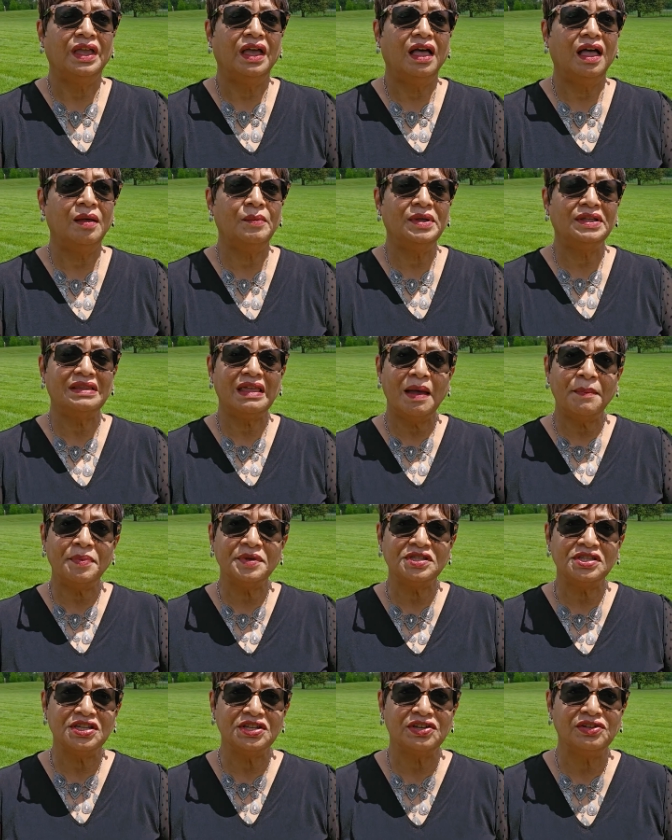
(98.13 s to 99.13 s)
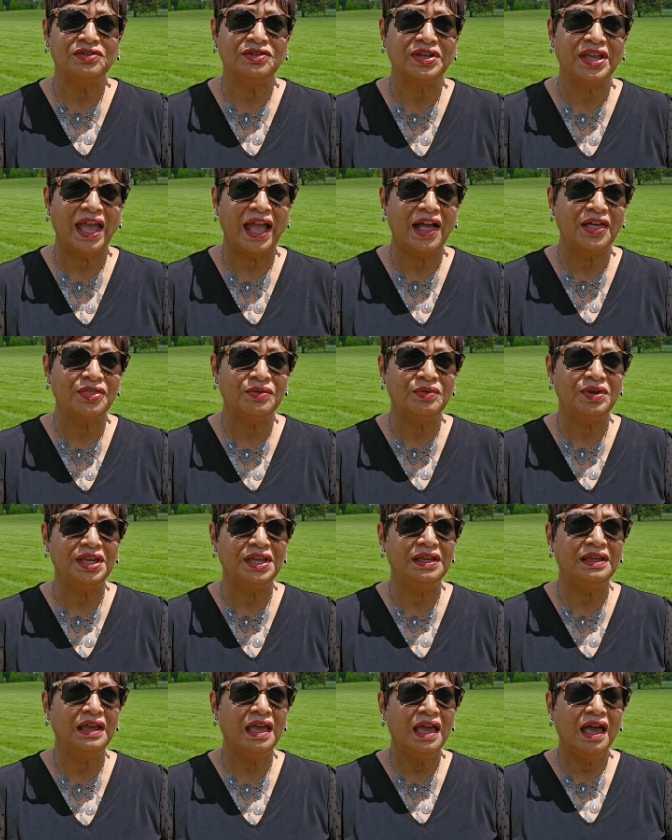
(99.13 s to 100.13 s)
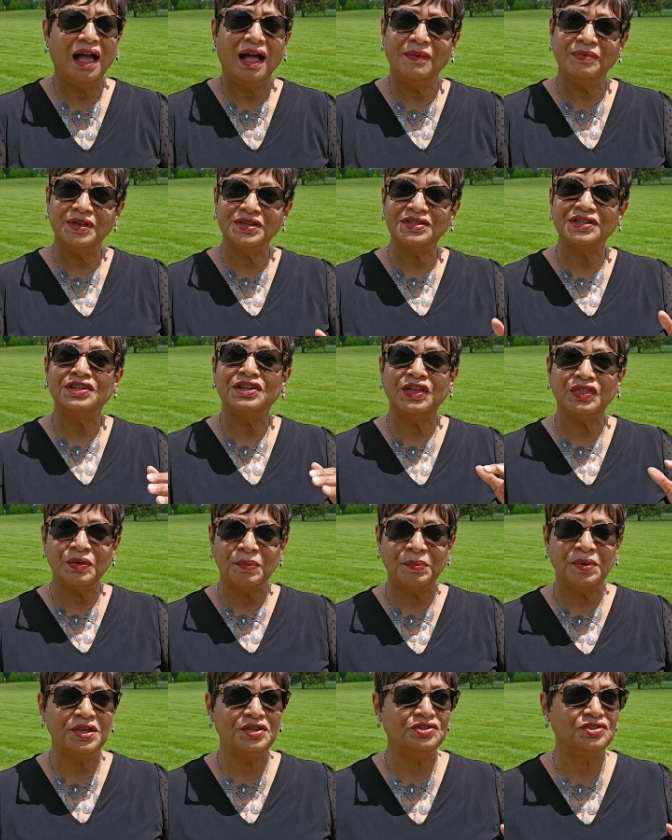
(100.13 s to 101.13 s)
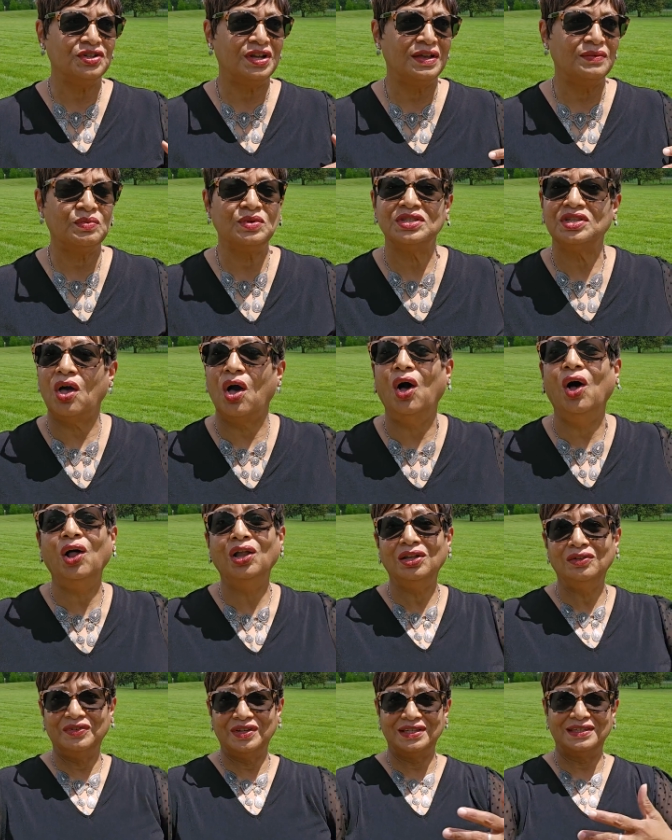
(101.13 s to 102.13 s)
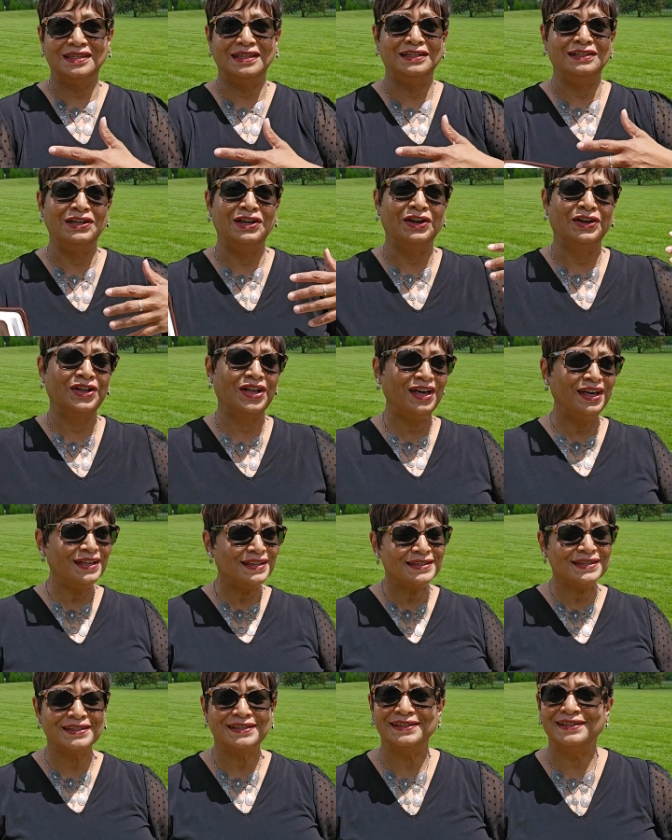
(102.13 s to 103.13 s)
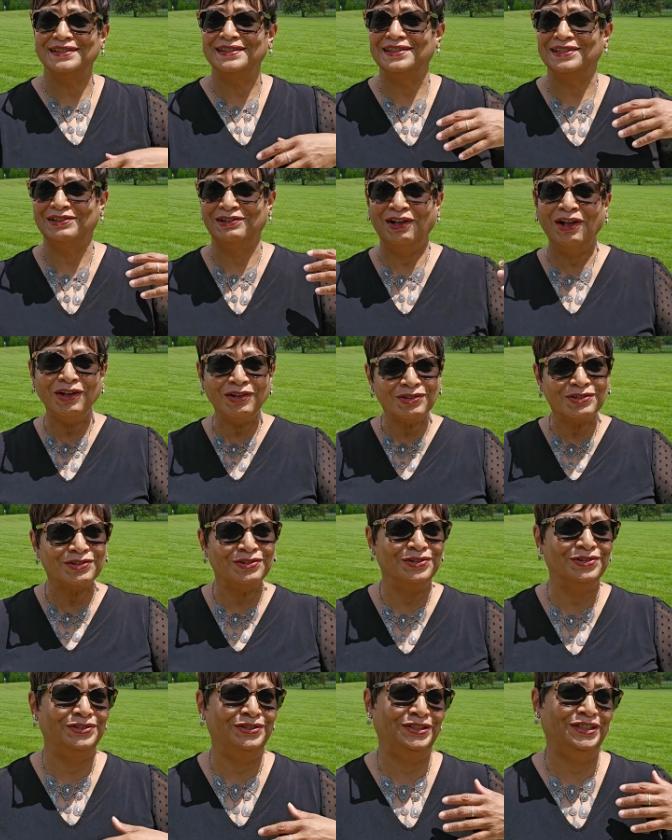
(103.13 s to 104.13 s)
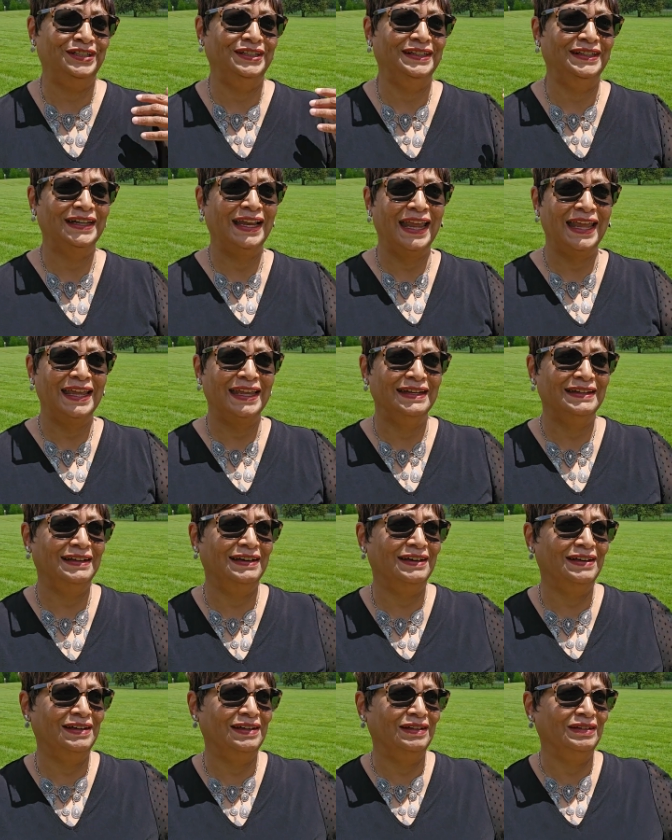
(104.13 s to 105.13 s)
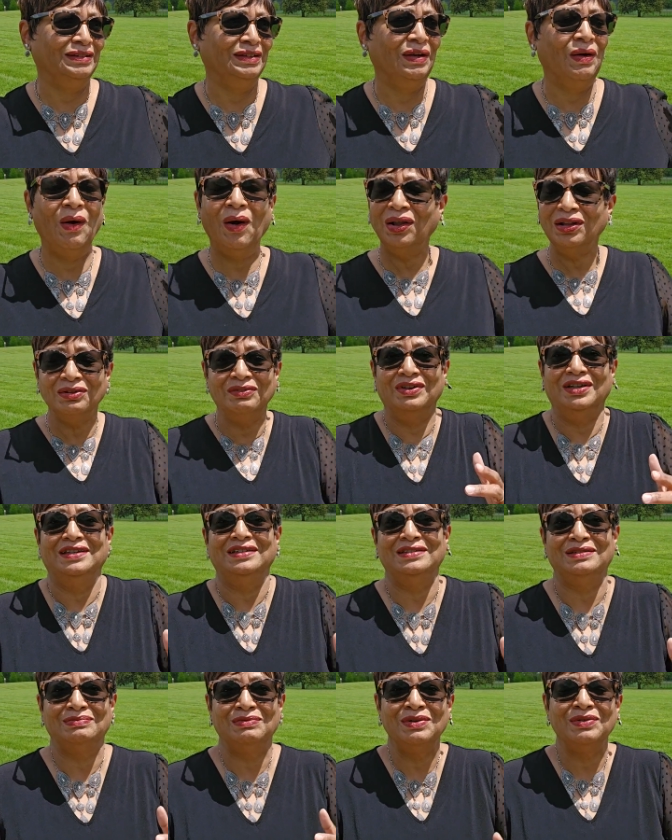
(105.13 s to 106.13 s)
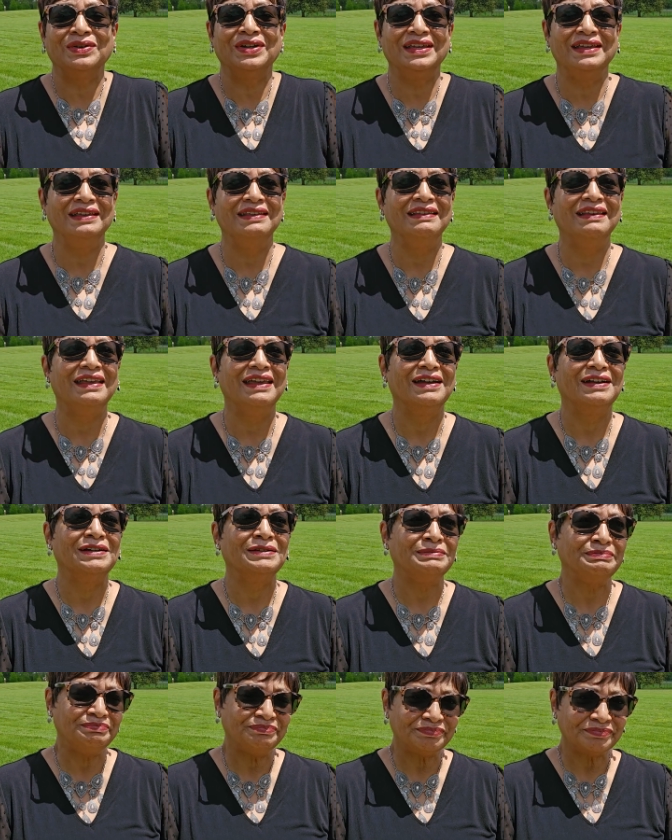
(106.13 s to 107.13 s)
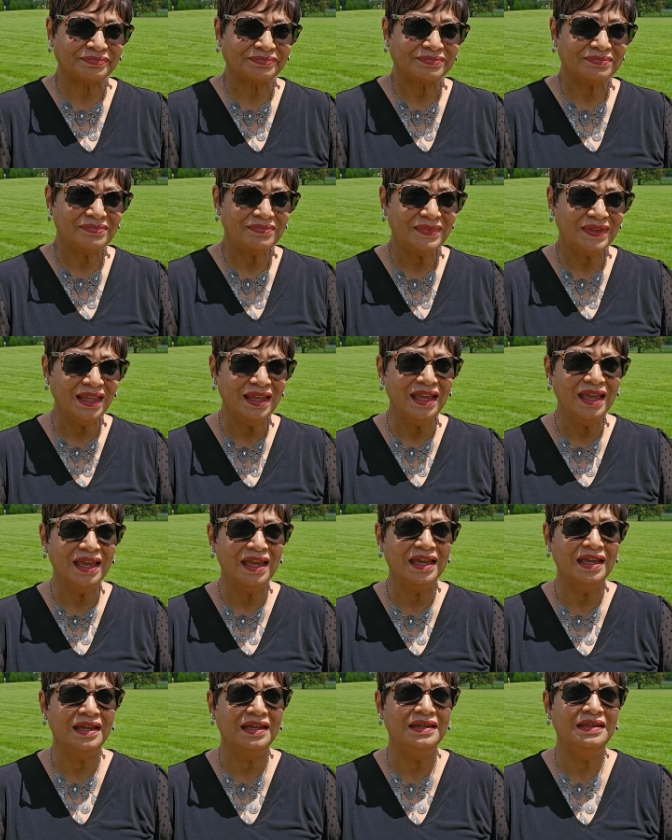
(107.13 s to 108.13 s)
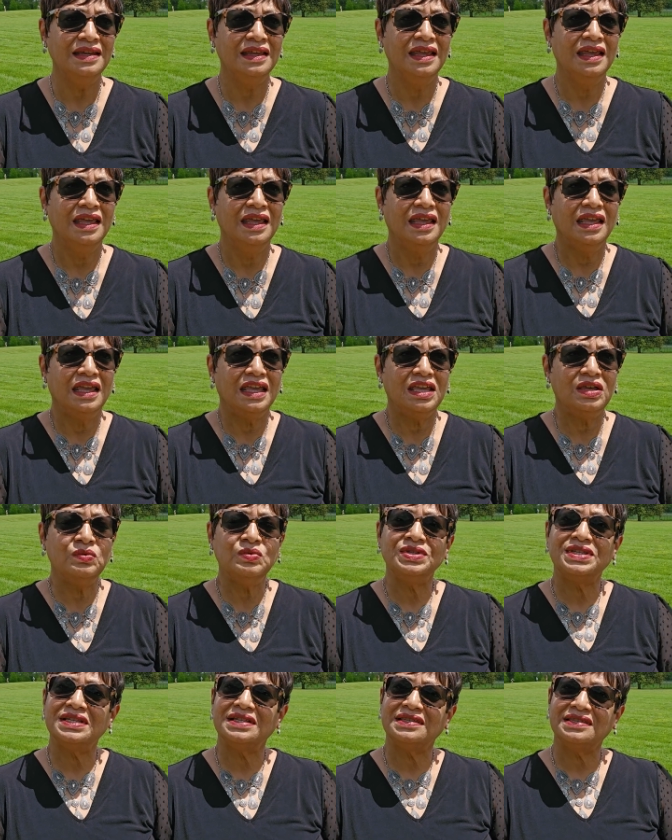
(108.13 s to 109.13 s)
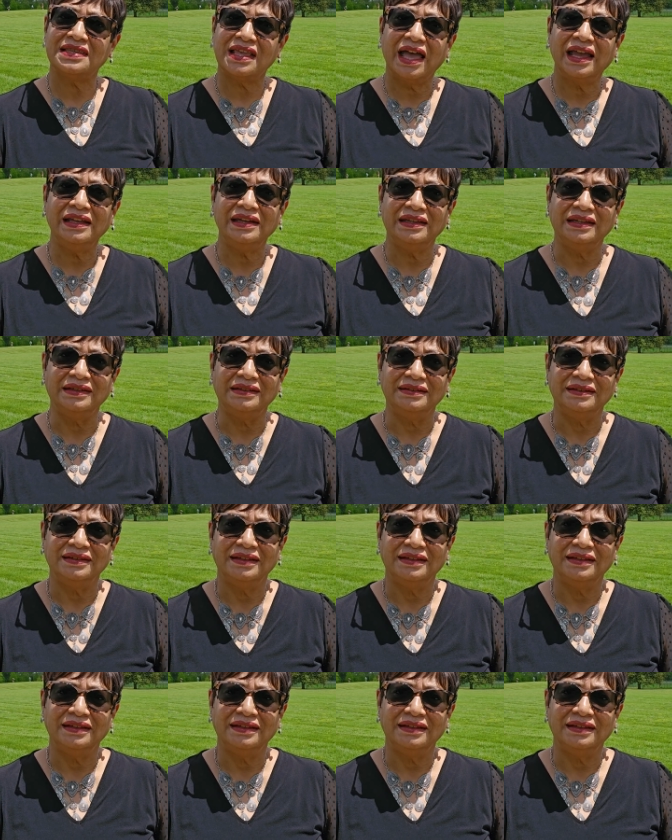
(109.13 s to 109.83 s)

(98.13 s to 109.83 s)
At that particular gathering, there's another picture that was all of us in there, cousins and uncle and all of us, we were in there. And it was exciting.